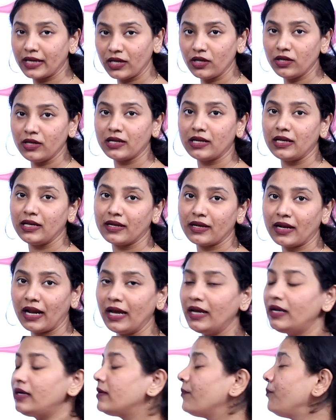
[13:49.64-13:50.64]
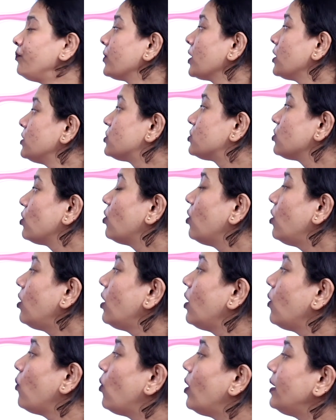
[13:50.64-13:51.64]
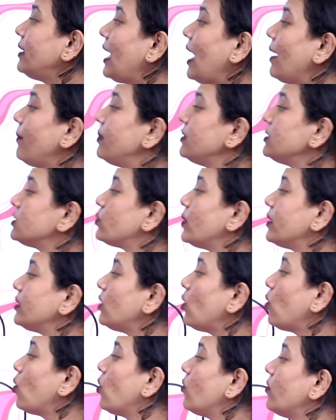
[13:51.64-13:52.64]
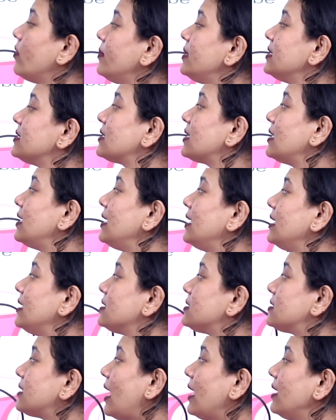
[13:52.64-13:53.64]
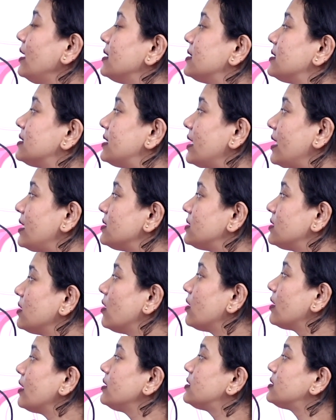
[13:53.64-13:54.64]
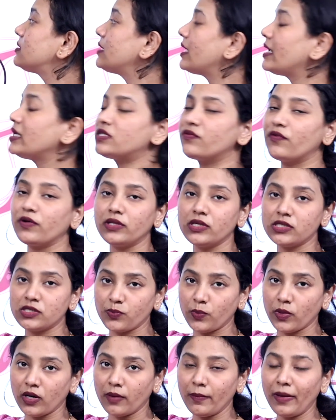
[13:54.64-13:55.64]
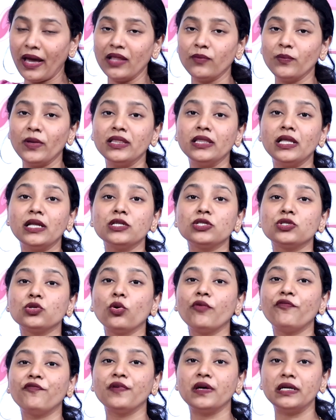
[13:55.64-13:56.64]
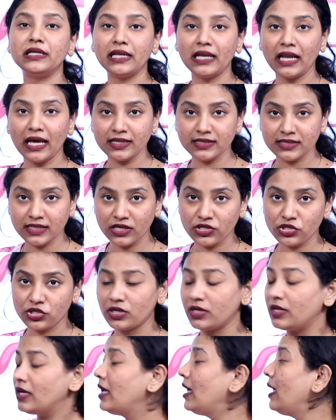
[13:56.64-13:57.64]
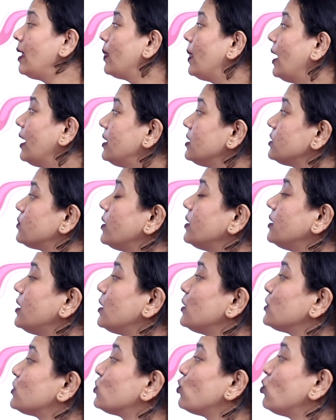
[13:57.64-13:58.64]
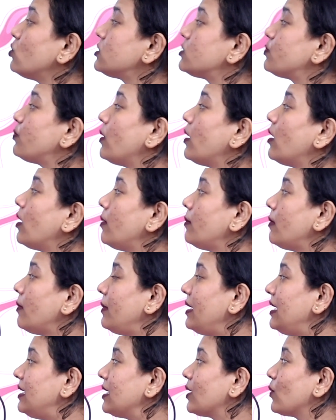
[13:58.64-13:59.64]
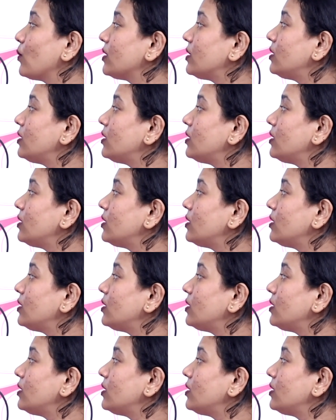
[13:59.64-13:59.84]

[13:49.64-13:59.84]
regularly, right? So what happens when the ovum is released and it stays here? It stays for the sperm, and when there is no fertilization, that is when there is no sperm meeting